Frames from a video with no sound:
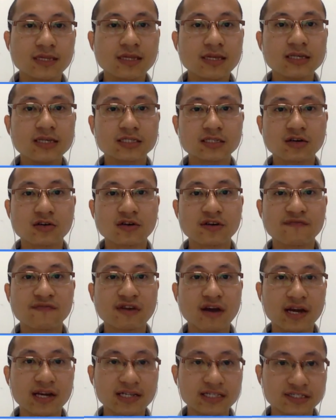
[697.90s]
So if you
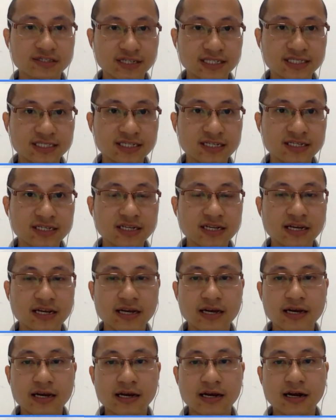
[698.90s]
are interested,
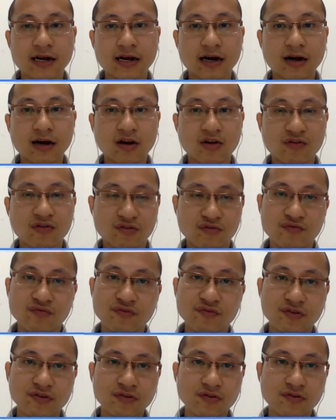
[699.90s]
or if
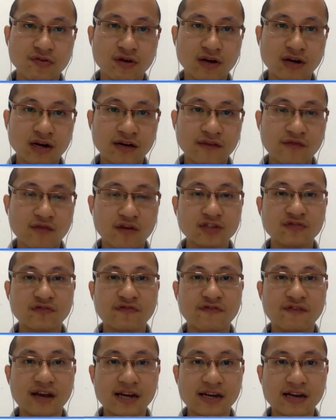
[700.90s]
you want to
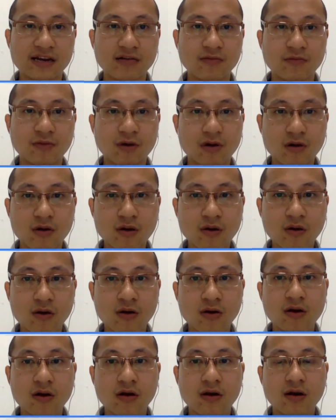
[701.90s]
find out more,
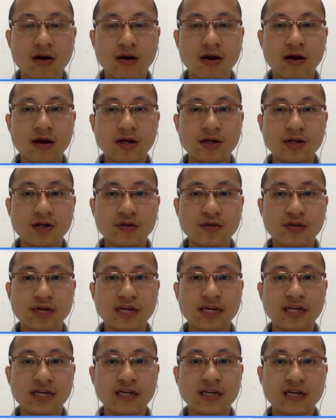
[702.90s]
you
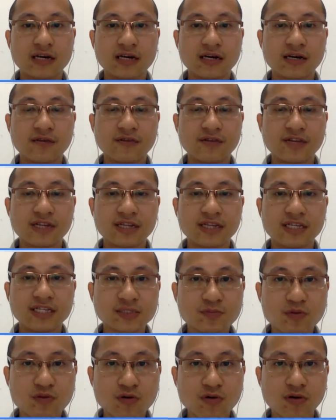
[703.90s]
can read this
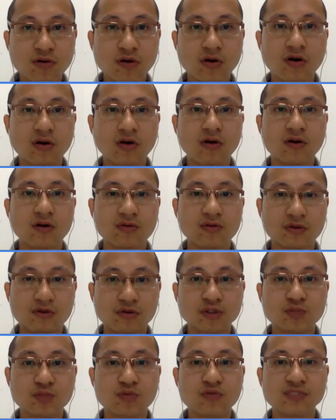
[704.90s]
book or
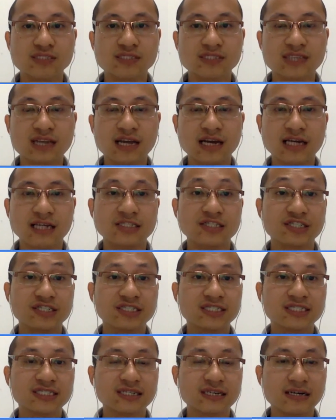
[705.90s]
those books I just
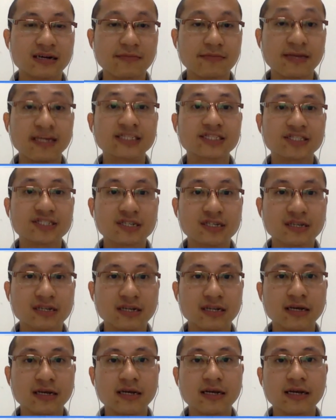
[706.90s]
mentioned.
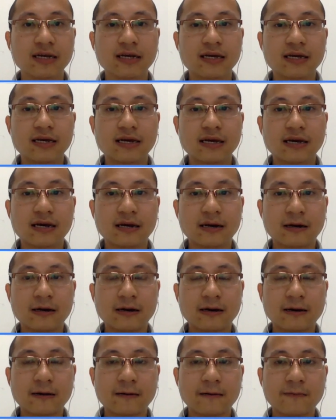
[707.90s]

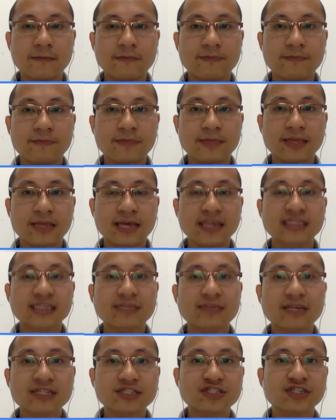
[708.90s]
Uh, as I
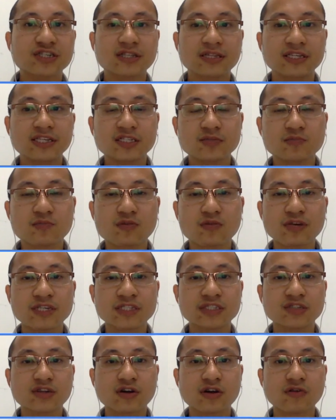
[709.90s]
mentioned, this book is
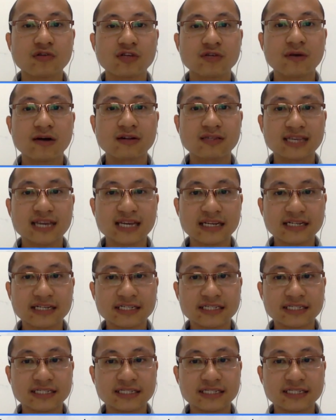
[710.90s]
not only about tennis.